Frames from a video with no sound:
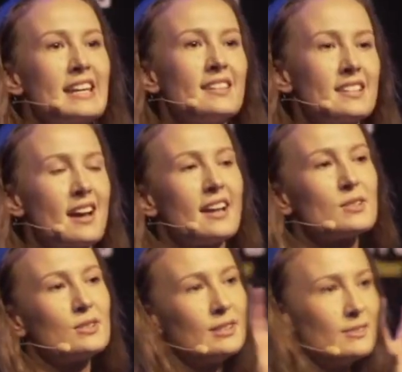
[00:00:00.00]
in the
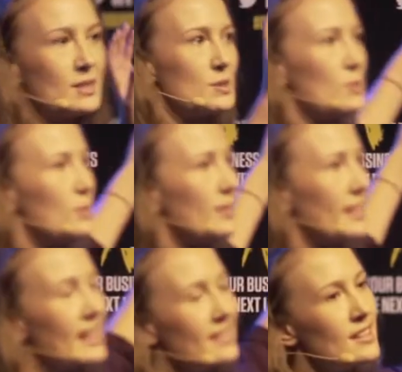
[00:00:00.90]
title of this talk,
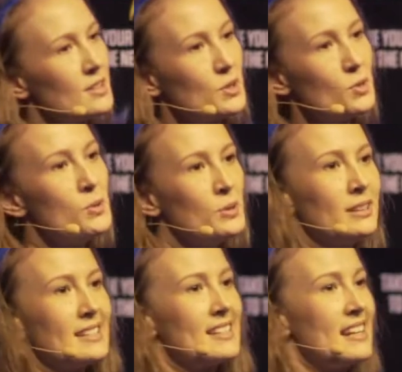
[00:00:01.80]
in that you're all
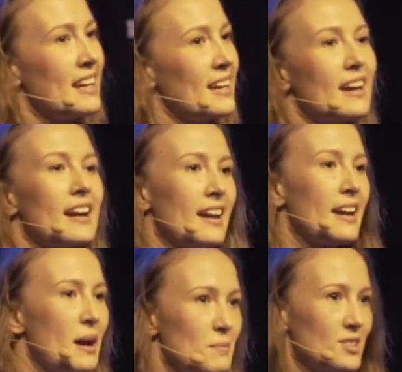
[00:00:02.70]
listening and
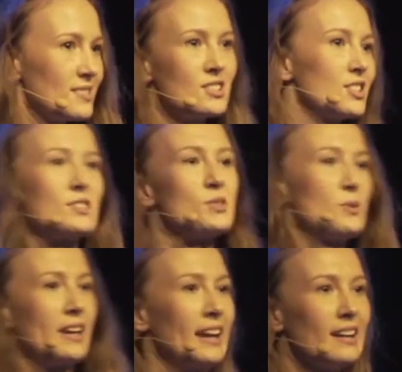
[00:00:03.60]
I'm just
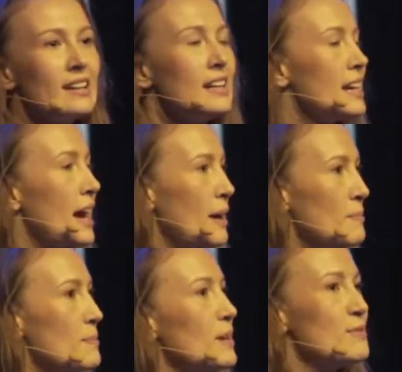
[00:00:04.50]
talking.
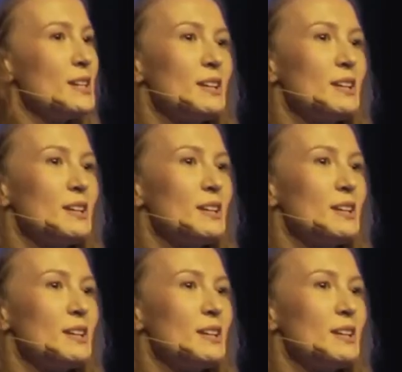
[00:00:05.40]
But if you